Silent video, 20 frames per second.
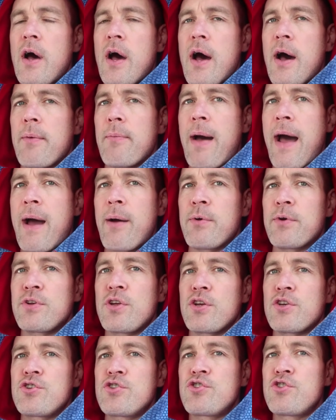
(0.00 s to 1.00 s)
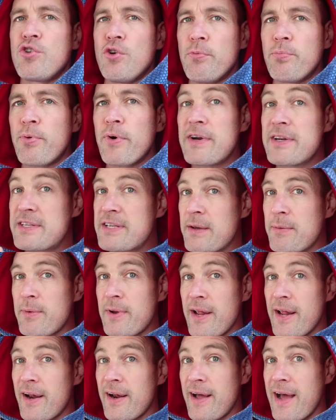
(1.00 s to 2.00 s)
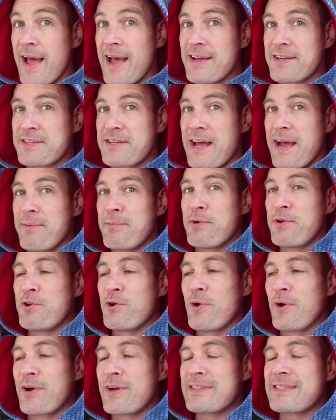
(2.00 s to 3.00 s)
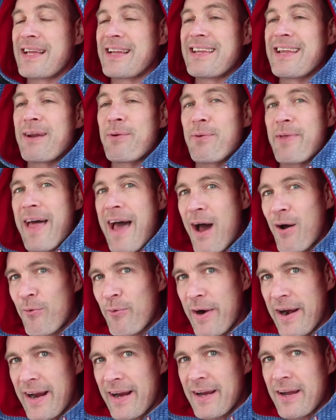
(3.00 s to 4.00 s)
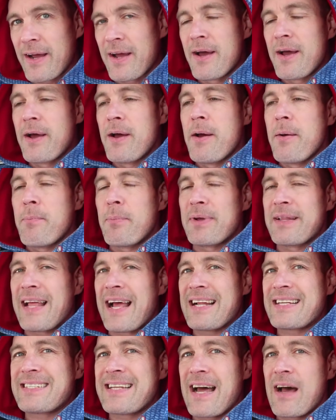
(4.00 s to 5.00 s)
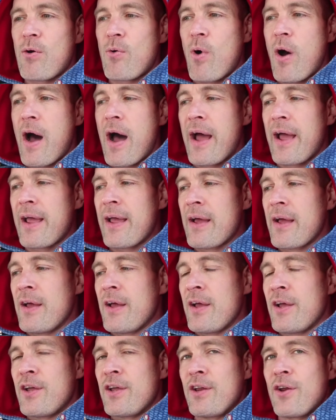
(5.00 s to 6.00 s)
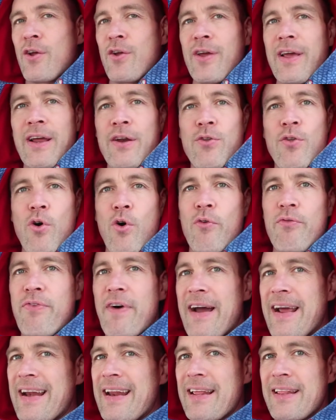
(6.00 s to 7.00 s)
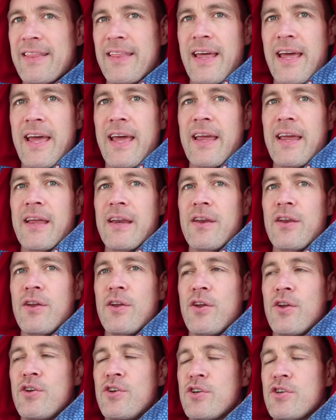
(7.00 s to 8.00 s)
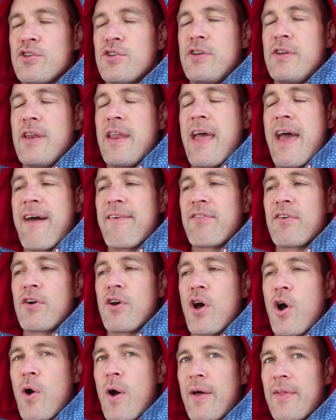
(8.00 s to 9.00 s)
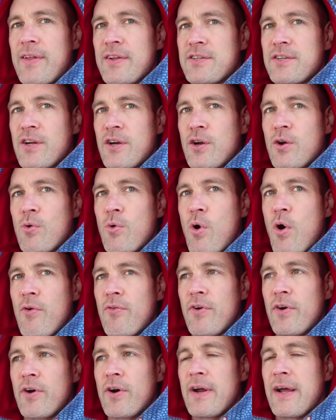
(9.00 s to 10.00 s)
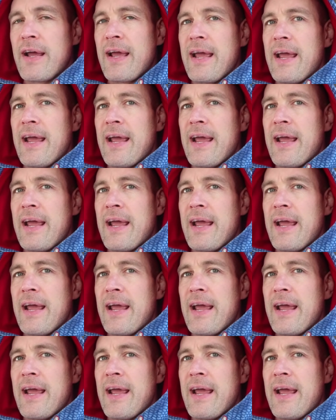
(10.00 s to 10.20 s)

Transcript: Um, I was super intimidated last time to do it because I did it without Rick, but that's not why. You know, you got to do the whole fighting thing and you just never know how that's going to go over.